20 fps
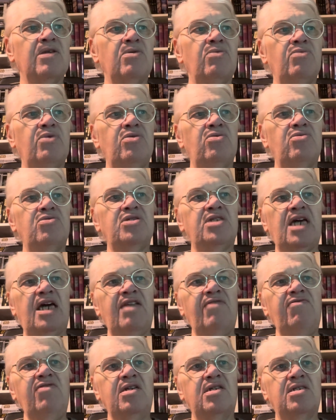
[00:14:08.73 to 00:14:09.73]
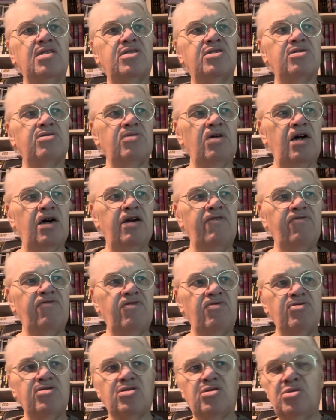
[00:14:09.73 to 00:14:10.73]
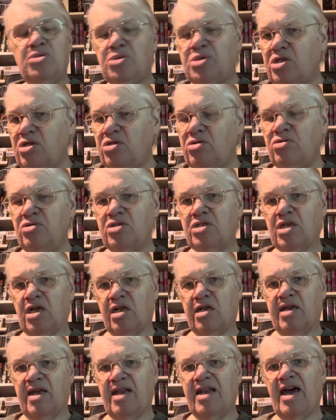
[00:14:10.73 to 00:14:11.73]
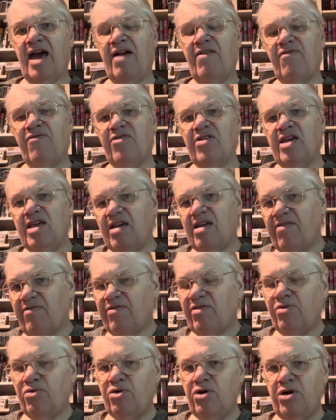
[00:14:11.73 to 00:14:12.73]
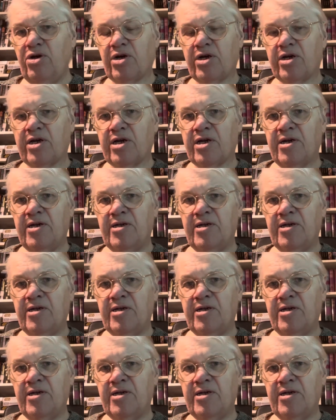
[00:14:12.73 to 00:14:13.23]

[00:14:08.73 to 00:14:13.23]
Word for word: Where there is envying and strife, there is confusion and every evil work.